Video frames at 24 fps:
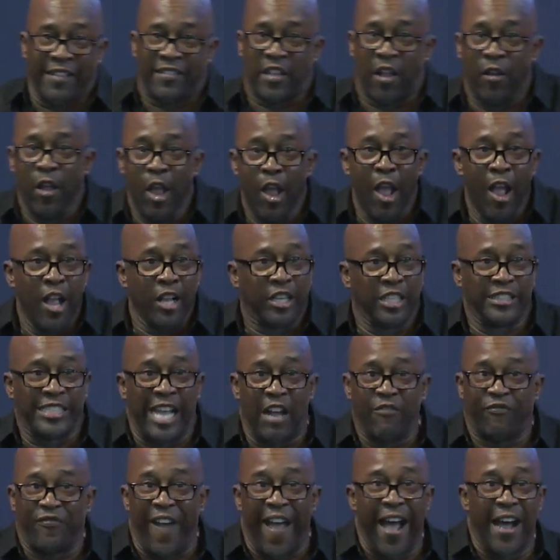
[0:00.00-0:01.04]
have to, because
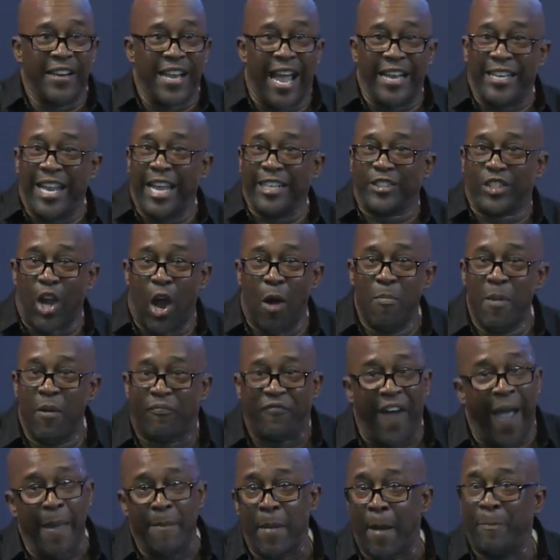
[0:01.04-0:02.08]
I found out they told me,
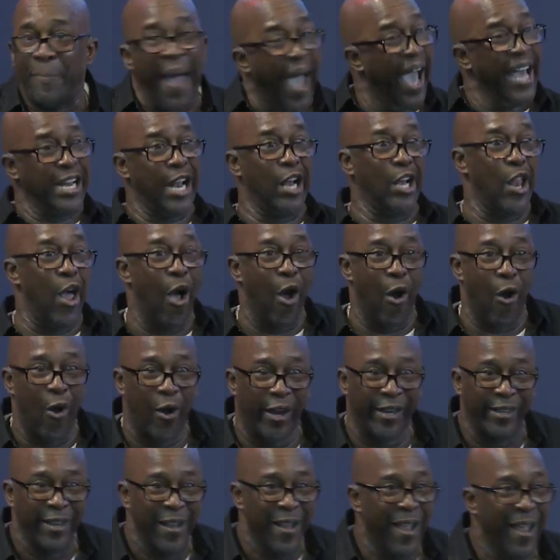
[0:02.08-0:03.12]
fight my battle,
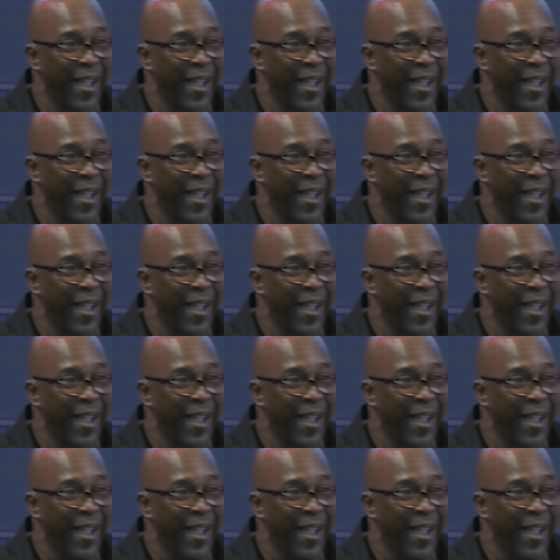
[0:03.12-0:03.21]
Lord.